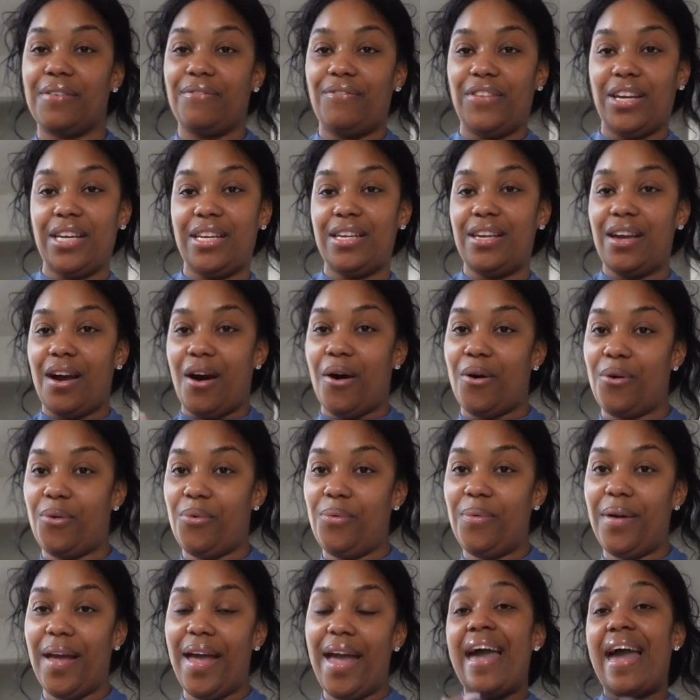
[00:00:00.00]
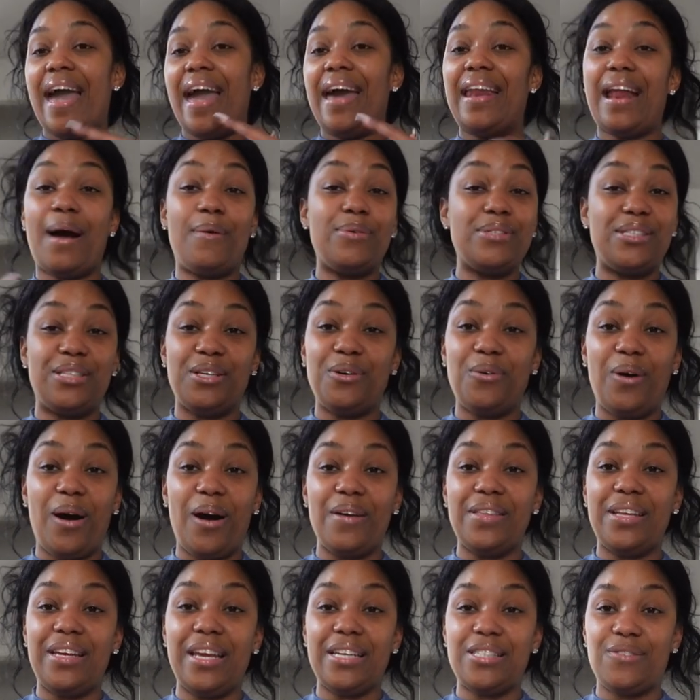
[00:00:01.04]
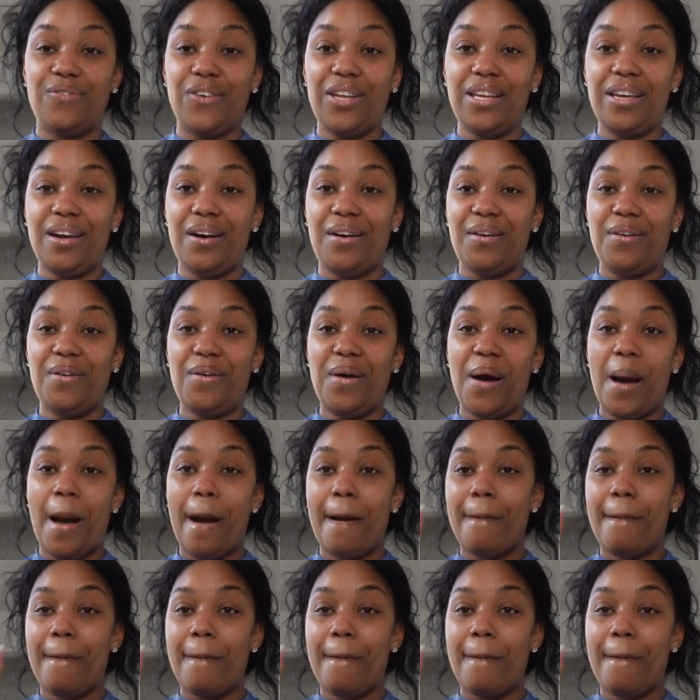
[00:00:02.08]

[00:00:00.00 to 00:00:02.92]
video. And I will see you all in the next video.